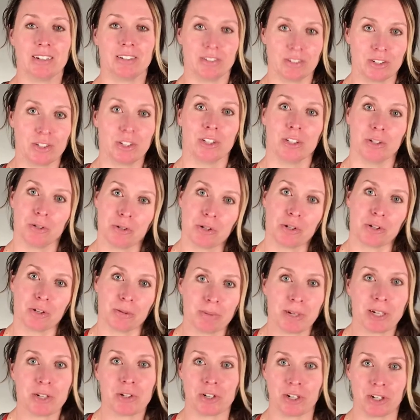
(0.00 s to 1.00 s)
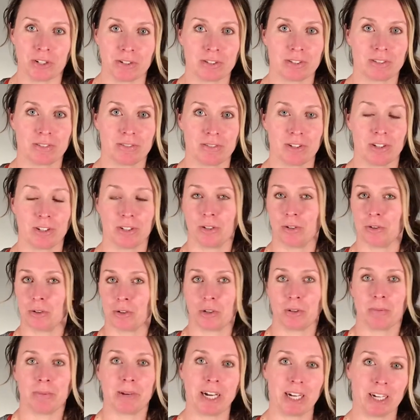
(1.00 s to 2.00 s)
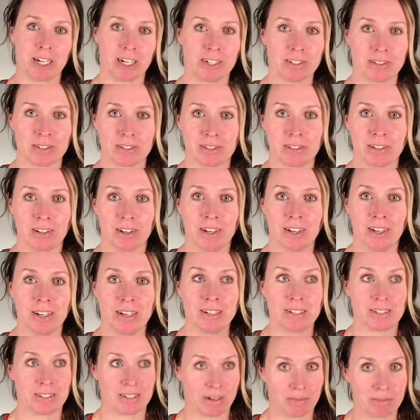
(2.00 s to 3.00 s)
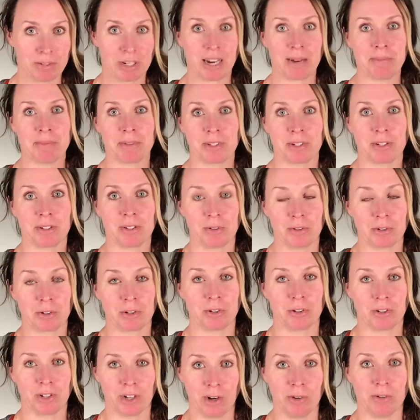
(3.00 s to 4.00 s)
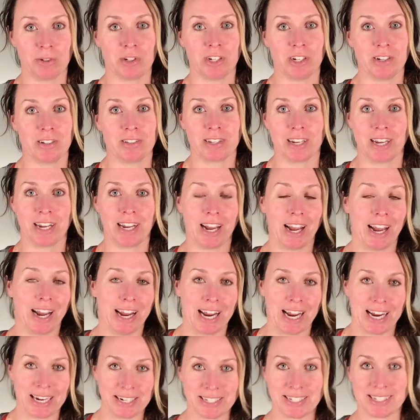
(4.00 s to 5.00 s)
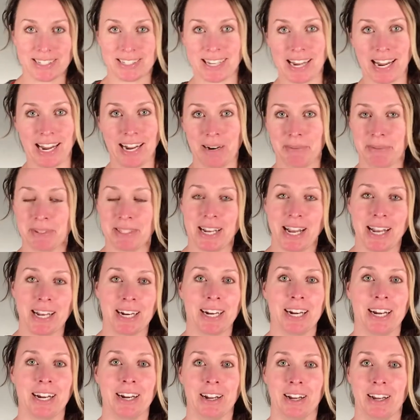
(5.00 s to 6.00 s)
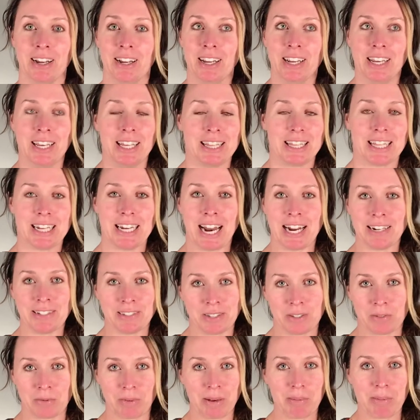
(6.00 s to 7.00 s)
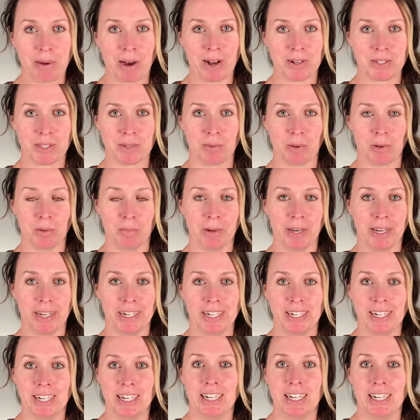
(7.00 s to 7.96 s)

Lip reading: Delusional pitchers, delusional parents, sometimes delusional coaches. I hate to say it. I'm saying it in the nicest way possible, but